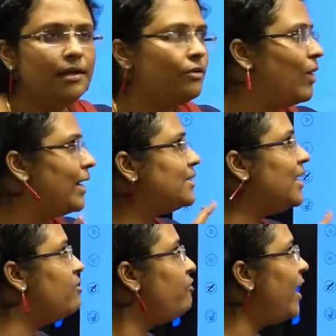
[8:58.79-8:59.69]
One is
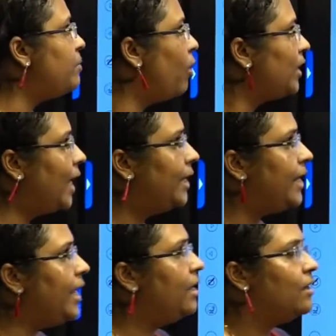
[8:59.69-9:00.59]
infant
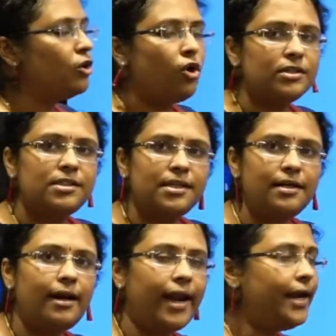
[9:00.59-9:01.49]
mortality,
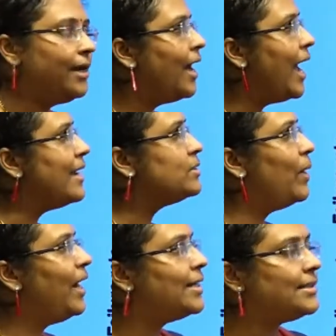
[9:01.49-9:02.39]
constant rate, as
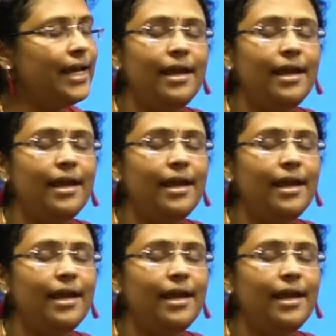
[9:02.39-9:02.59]
well as the